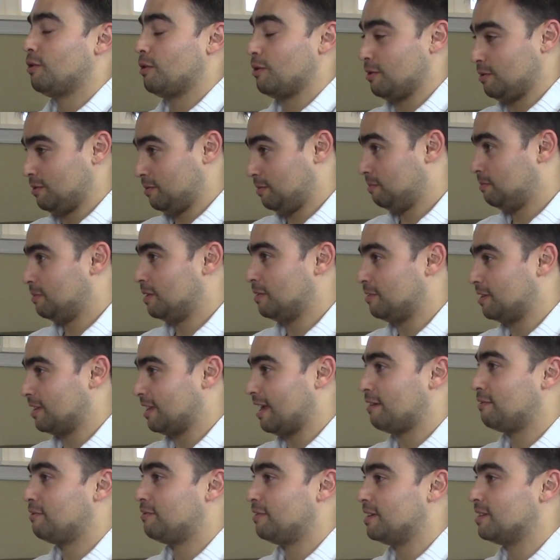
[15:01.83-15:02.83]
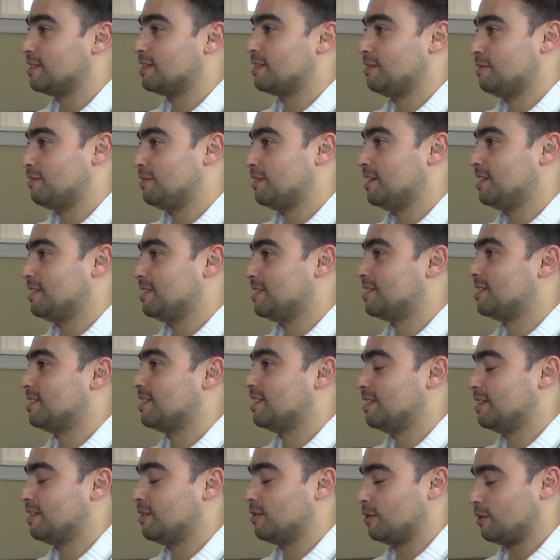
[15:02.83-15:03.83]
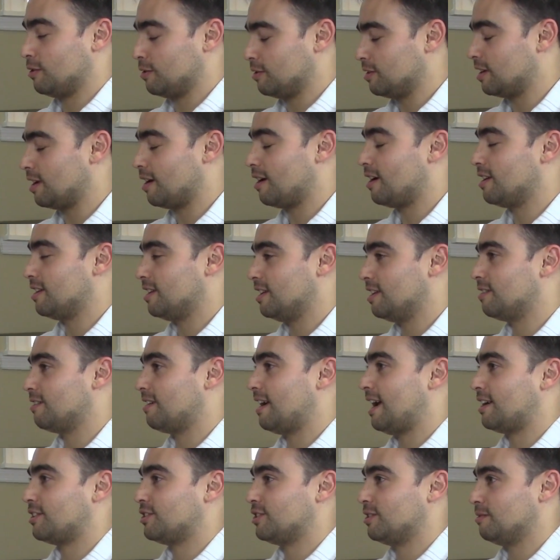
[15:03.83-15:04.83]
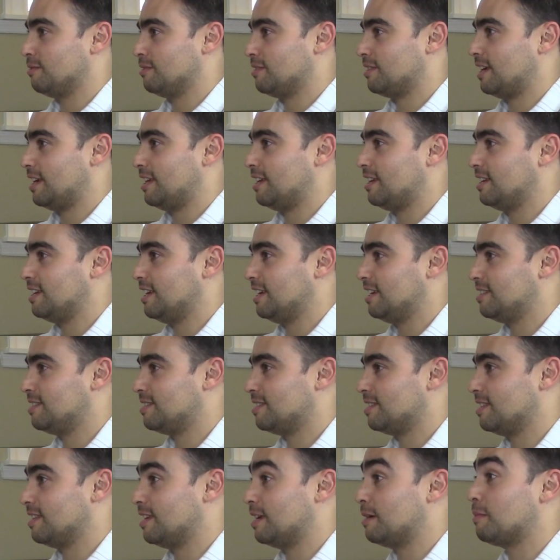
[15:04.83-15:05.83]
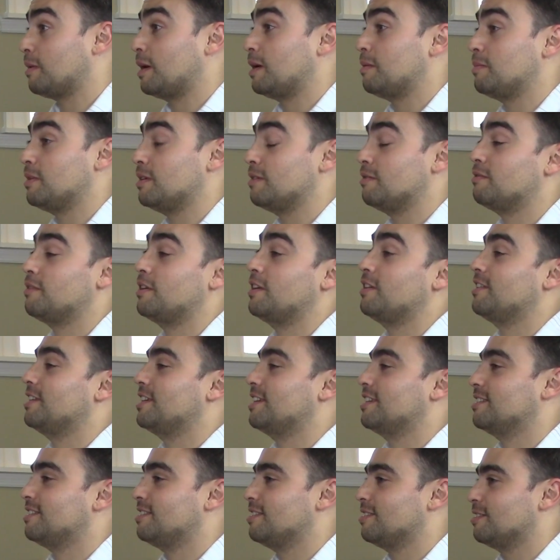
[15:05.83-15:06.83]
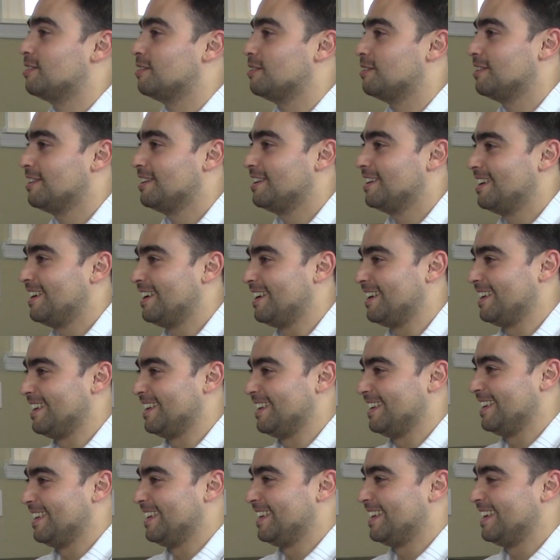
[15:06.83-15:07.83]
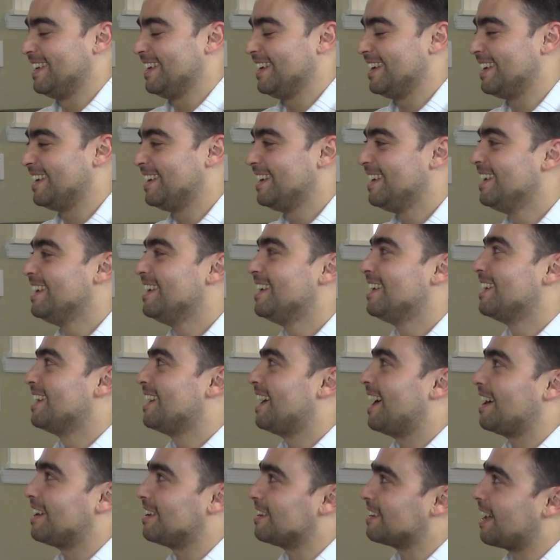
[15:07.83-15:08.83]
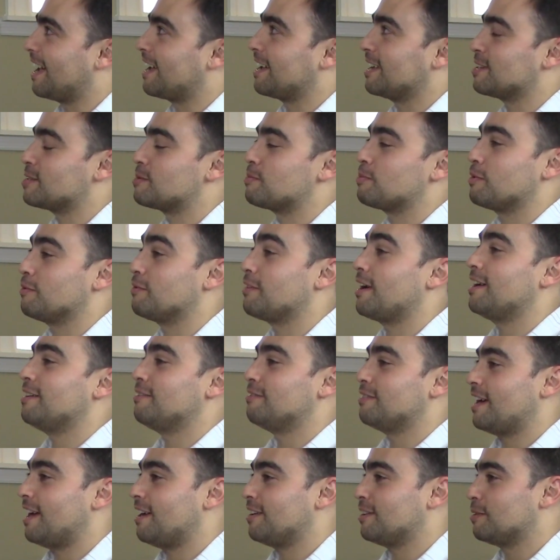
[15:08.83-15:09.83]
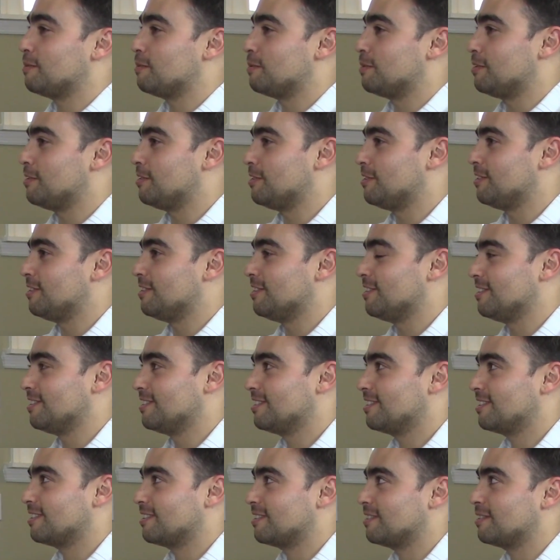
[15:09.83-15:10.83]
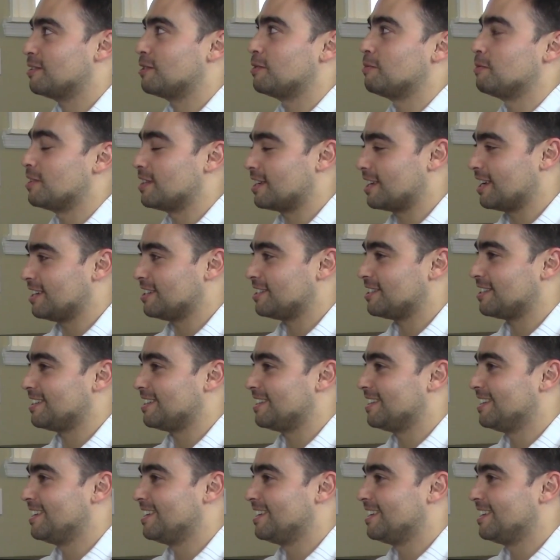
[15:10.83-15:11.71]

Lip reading: that face-to-face early on interaction with candidates, and they might be failing to, I guess, provide valuable communication.